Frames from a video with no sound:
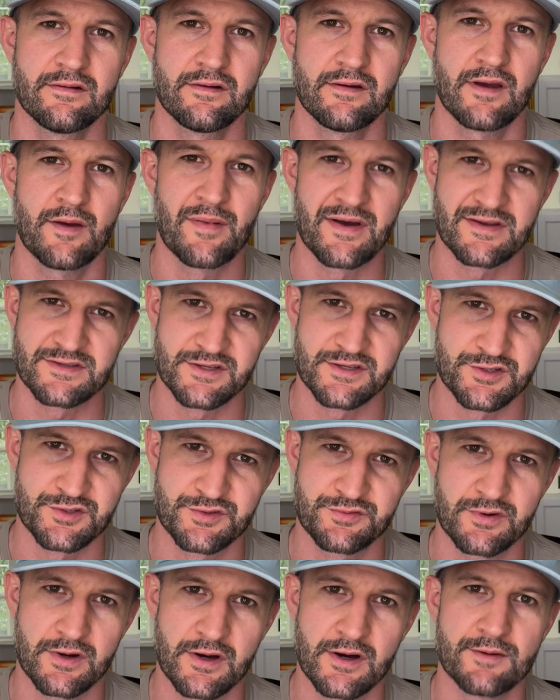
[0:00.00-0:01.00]
a message
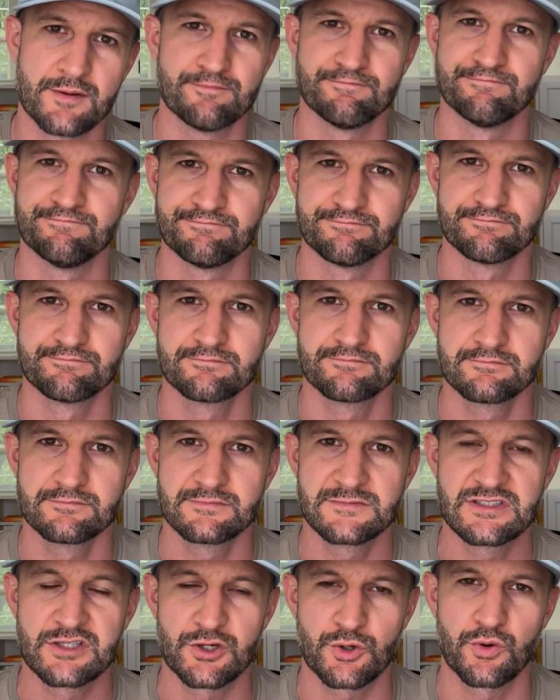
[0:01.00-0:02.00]
from
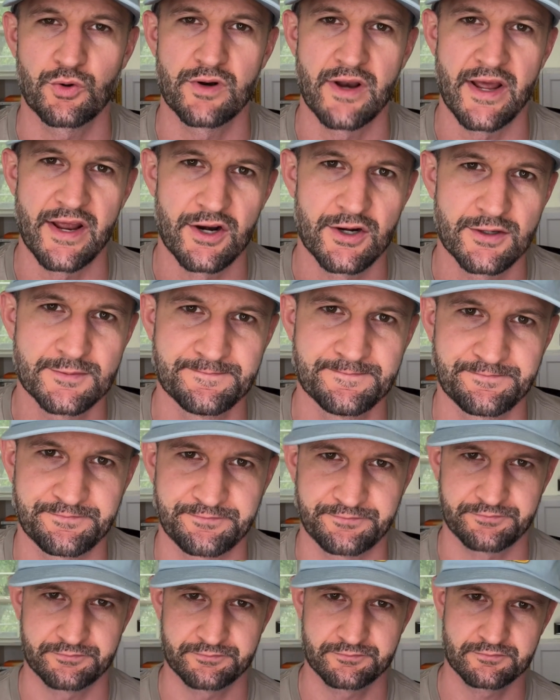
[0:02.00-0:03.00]
the coordinator,
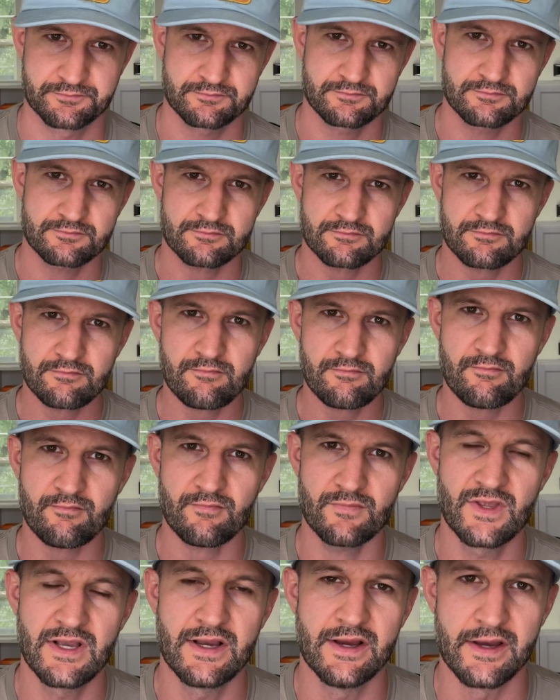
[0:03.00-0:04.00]

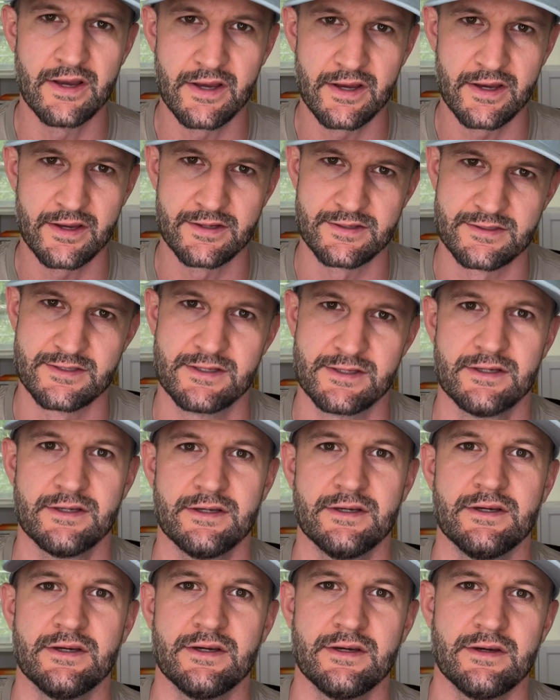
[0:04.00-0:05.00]
and
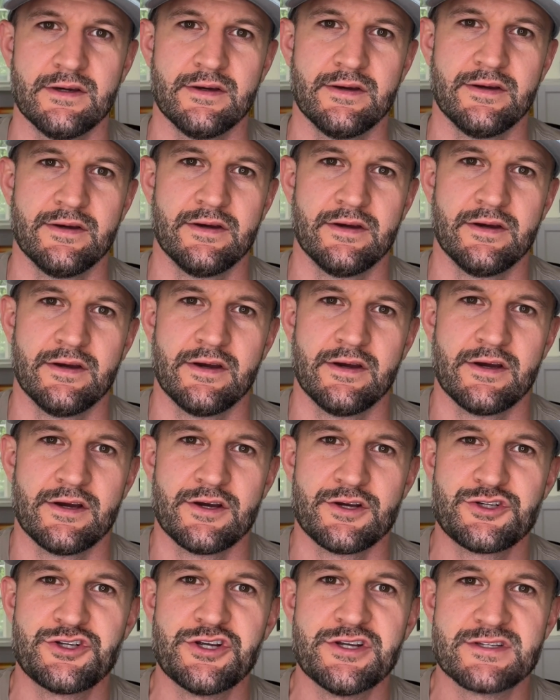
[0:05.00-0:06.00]

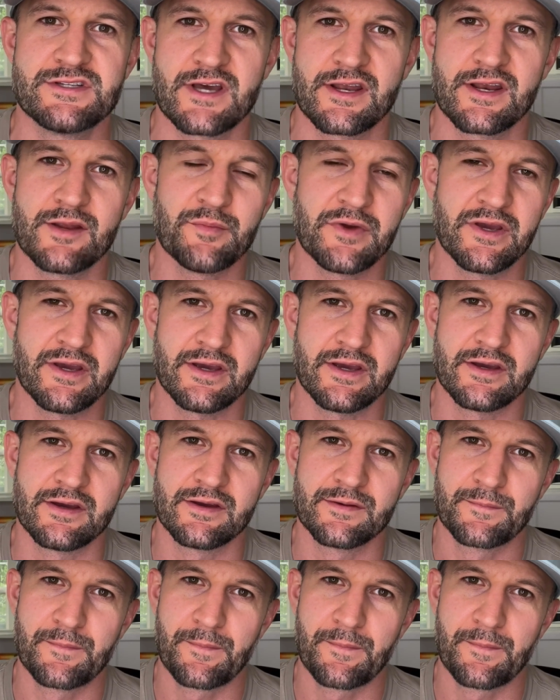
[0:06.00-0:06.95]
she said to me